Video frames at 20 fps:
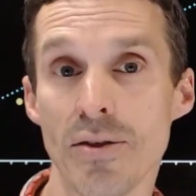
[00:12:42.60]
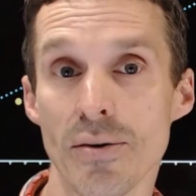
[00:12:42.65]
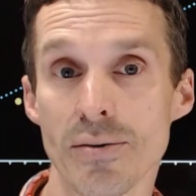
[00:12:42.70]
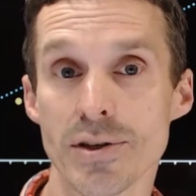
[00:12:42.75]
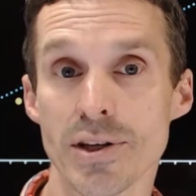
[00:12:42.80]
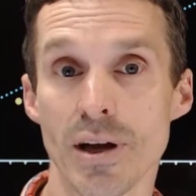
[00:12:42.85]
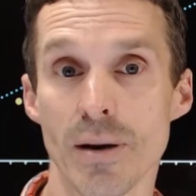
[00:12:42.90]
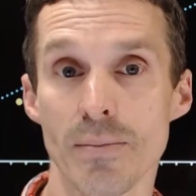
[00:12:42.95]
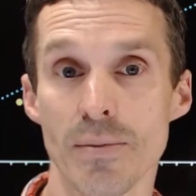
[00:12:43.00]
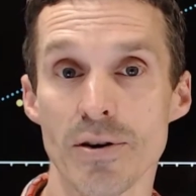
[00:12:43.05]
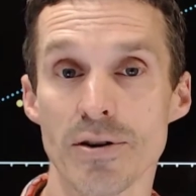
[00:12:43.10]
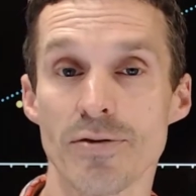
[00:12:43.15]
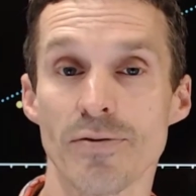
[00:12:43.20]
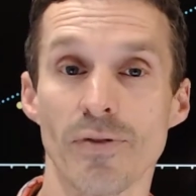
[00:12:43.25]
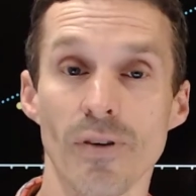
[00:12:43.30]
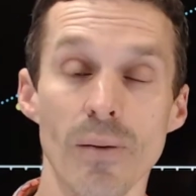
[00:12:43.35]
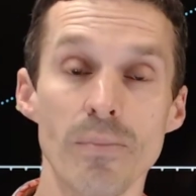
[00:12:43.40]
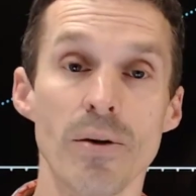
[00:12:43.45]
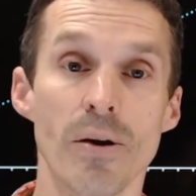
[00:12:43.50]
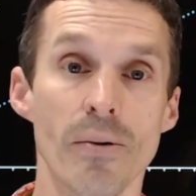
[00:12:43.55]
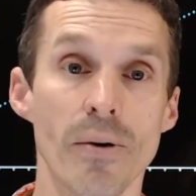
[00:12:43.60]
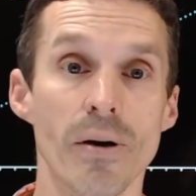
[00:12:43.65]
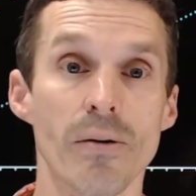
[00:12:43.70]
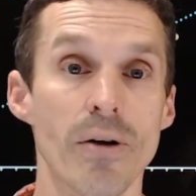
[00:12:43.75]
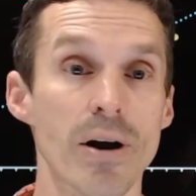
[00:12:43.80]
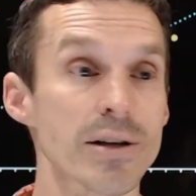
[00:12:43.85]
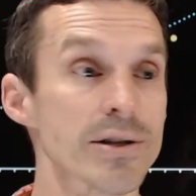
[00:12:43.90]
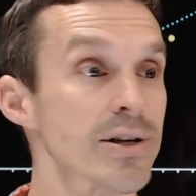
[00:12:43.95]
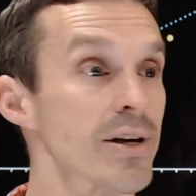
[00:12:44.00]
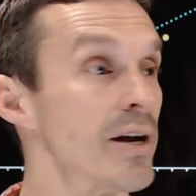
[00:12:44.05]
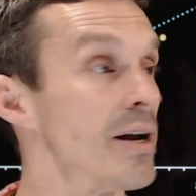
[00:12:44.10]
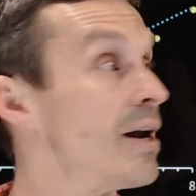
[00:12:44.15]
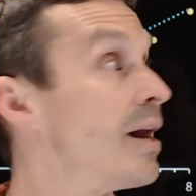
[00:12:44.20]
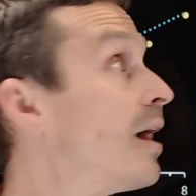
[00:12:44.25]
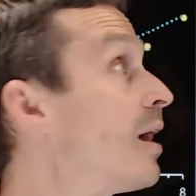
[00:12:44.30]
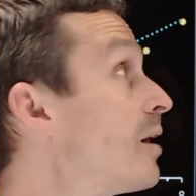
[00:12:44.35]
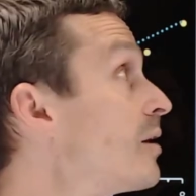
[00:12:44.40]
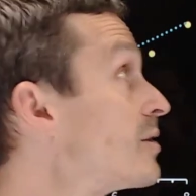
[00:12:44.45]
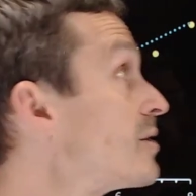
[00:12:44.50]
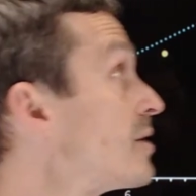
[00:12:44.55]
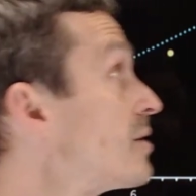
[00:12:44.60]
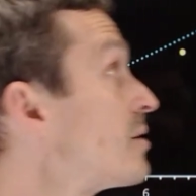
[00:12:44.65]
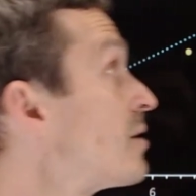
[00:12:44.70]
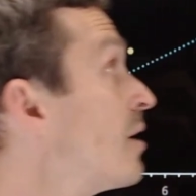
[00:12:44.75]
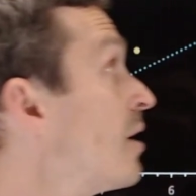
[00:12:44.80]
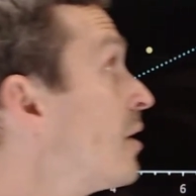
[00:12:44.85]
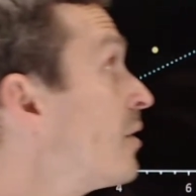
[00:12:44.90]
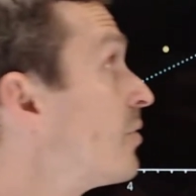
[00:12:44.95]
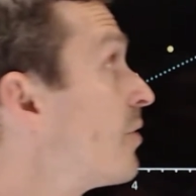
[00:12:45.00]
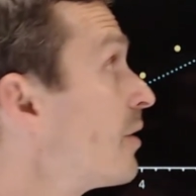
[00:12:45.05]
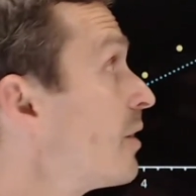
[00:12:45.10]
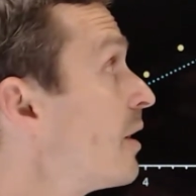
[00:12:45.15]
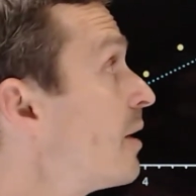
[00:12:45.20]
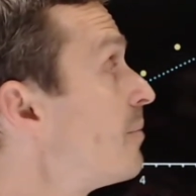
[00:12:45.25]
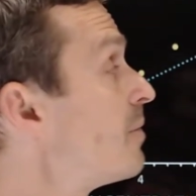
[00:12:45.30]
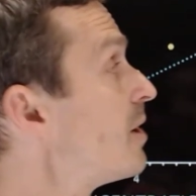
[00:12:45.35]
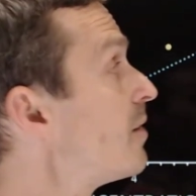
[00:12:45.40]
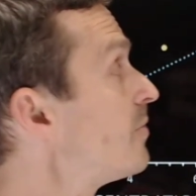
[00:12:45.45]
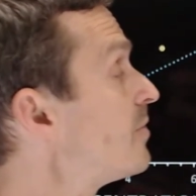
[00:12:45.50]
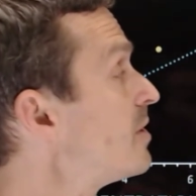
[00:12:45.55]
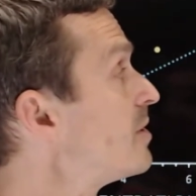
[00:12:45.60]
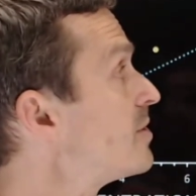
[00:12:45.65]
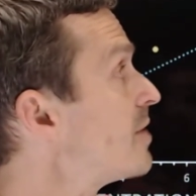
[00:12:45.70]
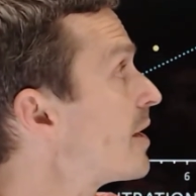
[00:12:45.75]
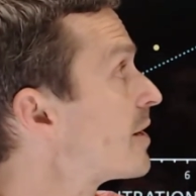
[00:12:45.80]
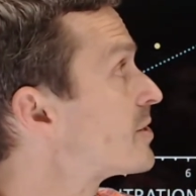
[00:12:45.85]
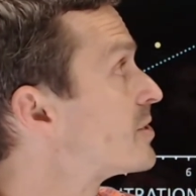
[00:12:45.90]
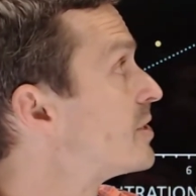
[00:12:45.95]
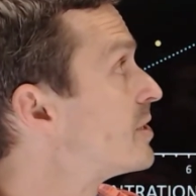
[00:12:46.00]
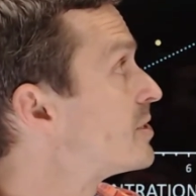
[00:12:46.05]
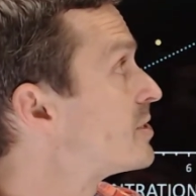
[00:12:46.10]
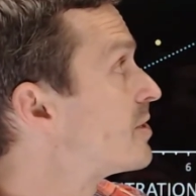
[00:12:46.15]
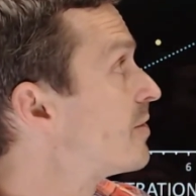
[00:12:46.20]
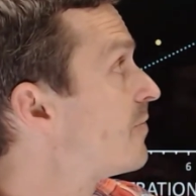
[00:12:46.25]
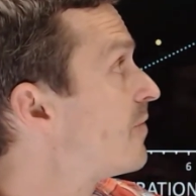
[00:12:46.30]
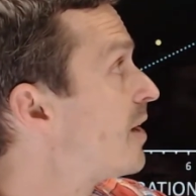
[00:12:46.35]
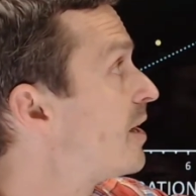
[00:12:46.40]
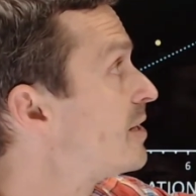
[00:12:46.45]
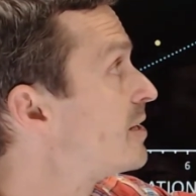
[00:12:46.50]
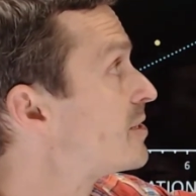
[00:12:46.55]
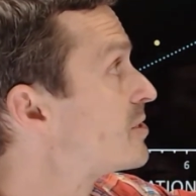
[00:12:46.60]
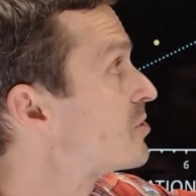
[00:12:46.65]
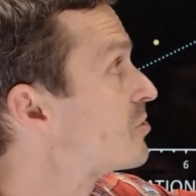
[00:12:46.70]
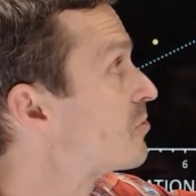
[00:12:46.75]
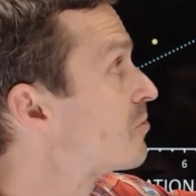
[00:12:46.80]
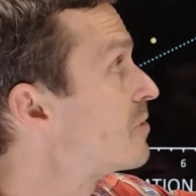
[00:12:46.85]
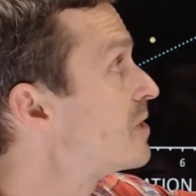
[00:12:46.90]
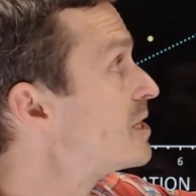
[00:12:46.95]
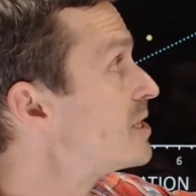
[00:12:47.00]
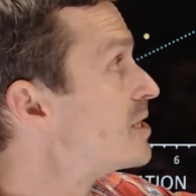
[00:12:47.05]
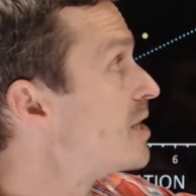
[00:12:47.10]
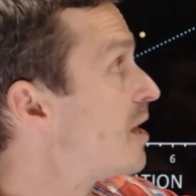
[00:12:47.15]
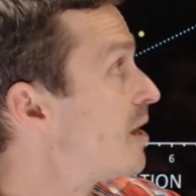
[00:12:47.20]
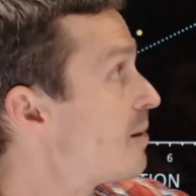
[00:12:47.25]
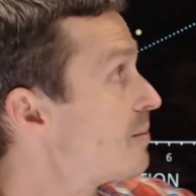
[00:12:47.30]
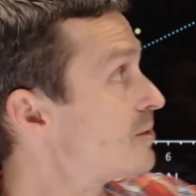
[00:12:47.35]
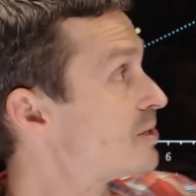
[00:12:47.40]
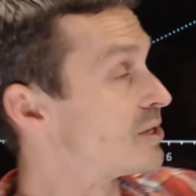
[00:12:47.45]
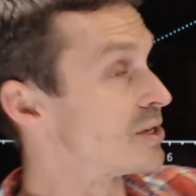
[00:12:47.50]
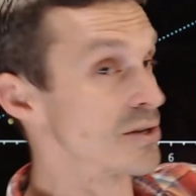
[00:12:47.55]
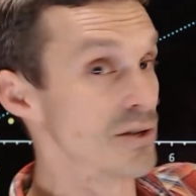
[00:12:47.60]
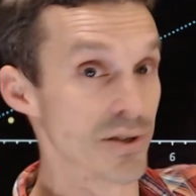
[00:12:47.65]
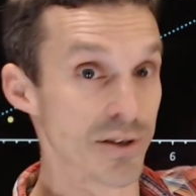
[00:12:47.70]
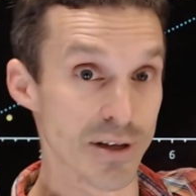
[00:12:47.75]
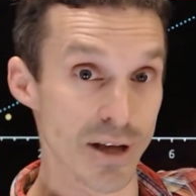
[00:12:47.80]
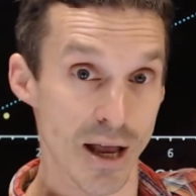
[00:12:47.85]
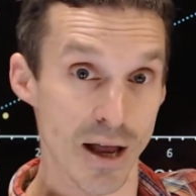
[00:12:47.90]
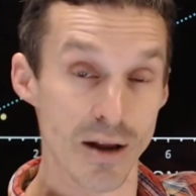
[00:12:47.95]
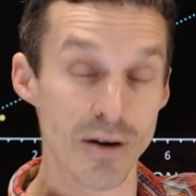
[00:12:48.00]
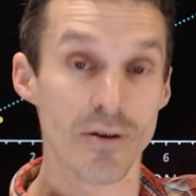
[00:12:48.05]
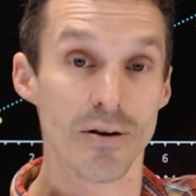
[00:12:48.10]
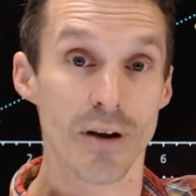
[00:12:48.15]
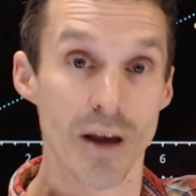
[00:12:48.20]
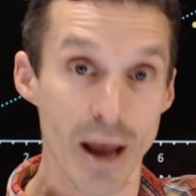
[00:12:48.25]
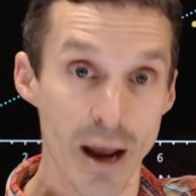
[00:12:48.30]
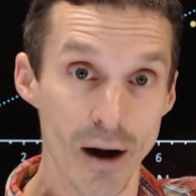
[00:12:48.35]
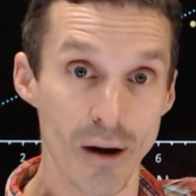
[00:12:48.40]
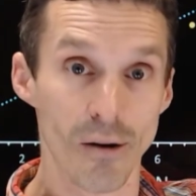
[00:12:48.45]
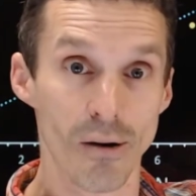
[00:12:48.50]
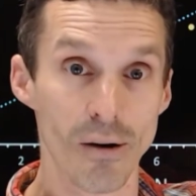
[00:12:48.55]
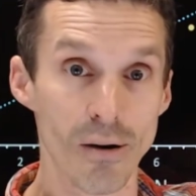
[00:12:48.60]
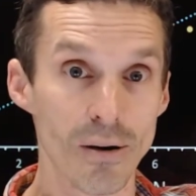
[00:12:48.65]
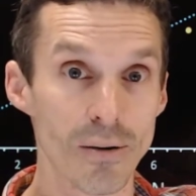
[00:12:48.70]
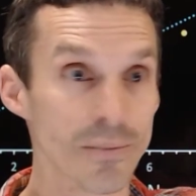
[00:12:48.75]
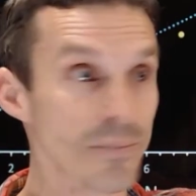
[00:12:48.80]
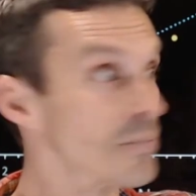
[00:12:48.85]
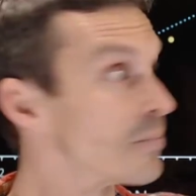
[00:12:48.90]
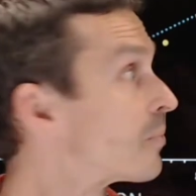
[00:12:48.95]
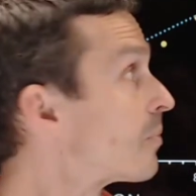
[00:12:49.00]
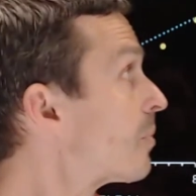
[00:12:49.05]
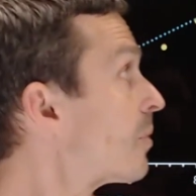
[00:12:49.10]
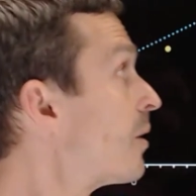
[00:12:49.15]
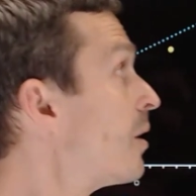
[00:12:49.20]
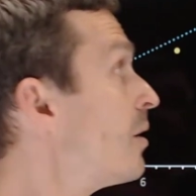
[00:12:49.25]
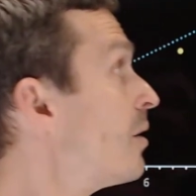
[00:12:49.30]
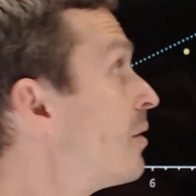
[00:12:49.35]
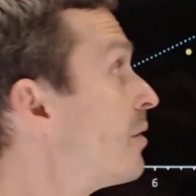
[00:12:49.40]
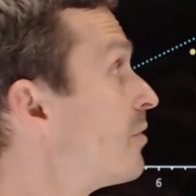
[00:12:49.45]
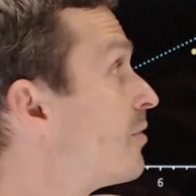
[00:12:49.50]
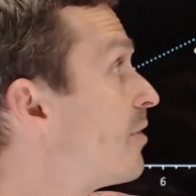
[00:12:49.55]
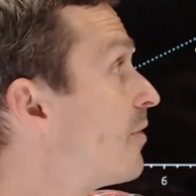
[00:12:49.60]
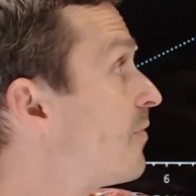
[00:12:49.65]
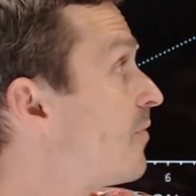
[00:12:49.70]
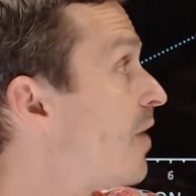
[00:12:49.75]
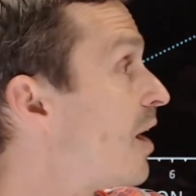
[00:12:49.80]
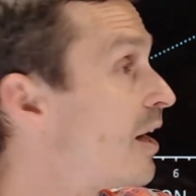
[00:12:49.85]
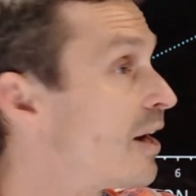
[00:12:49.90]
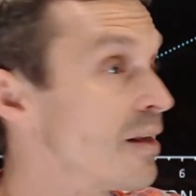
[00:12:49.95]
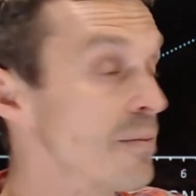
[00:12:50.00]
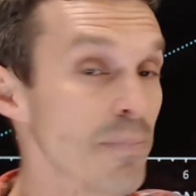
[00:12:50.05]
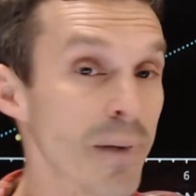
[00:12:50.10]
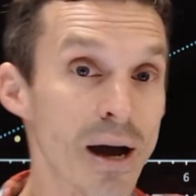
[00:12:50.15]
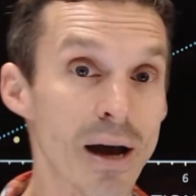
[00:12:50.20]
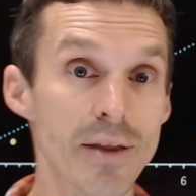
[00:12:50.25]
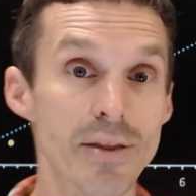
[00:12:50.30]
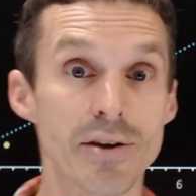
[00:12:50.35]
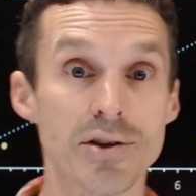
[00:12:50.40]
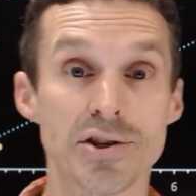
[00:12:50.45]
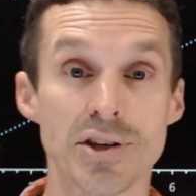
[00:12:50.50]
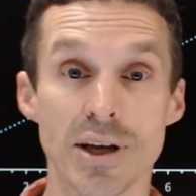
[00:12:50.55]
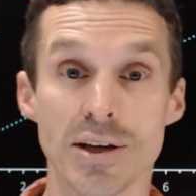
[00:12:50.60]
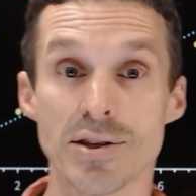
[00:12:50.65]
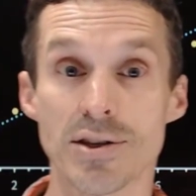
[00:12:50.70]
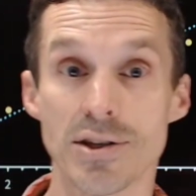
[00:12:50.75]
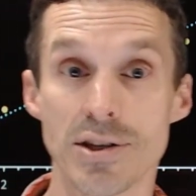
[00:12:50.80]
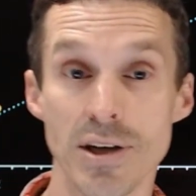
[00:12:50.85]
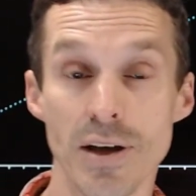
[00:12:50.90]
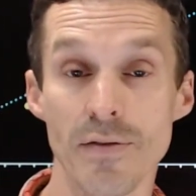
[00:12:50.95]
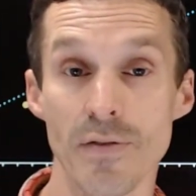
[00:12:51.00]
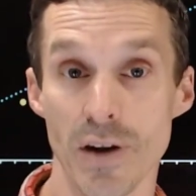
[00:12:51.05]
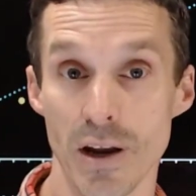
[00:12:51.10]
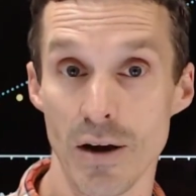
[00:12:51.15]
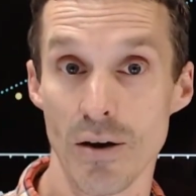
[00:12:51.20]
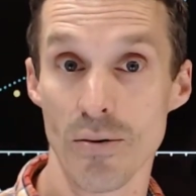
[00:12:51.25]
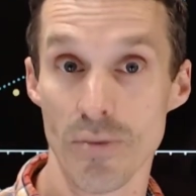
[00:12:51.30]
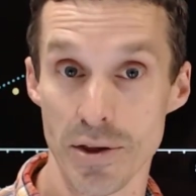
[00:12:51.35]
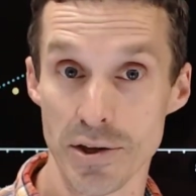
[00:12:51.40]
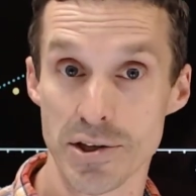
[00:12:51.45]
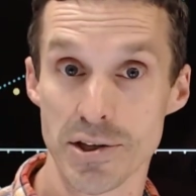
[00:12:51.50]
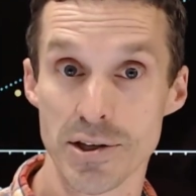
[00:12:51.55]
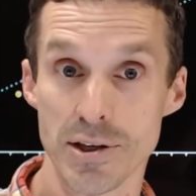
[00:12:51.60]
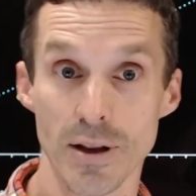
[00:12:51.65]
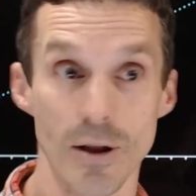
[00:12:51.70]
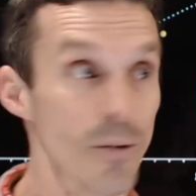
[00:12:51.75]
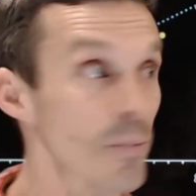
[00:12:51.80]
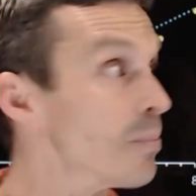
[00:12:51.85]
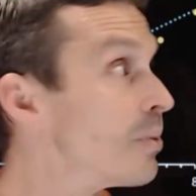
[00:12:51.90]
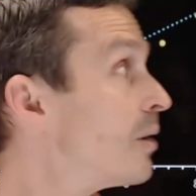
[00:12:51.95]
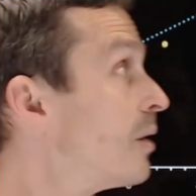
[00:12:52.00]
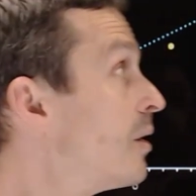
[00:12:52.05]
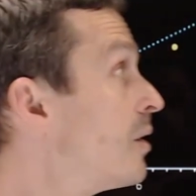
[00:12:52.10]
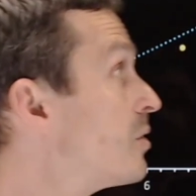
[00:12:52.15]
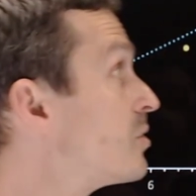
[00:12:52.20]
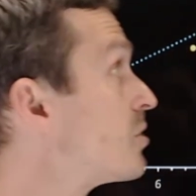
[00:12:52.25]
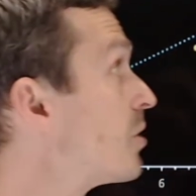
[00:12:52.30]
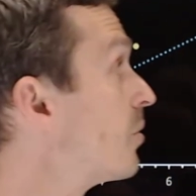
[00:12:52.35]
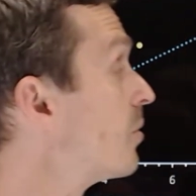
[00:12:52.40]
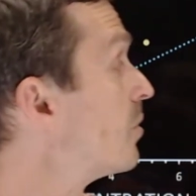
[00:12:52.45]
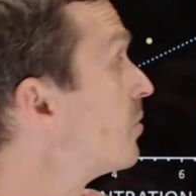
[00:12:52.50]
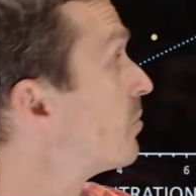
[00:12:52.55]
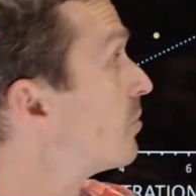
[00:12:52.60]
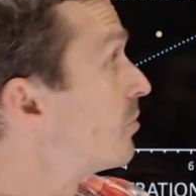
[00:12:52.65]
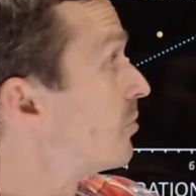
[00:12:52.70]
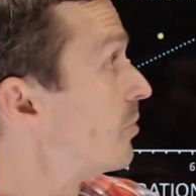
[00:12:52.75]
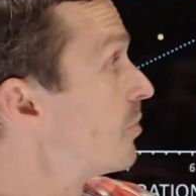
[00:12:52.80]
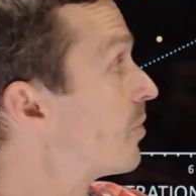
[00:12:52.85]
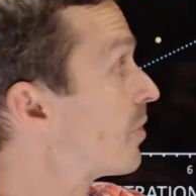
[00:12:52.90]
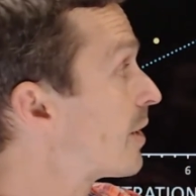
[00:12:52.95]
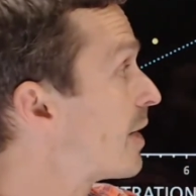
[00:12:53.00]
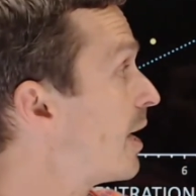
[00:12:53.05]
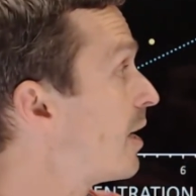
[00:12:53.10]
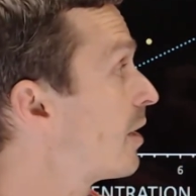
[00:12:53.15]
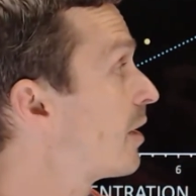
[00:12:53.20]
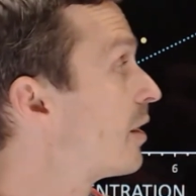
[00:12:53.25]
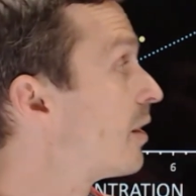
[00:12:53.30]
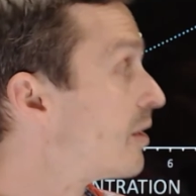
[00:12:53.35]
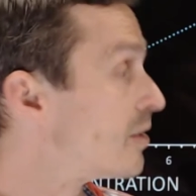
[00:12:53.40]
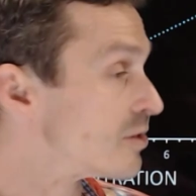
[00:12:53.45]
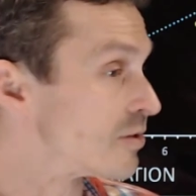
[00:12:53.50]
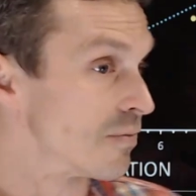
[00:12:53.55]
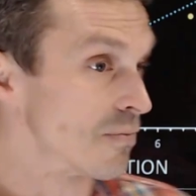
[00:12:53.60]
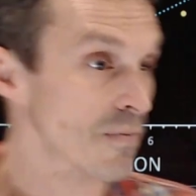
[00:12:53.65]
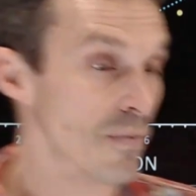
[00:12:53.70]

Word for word: those numbers from your regression analysis, the limit of detection is defined as three times the standard error divided by the sensitivity or the slope. So you do your calculation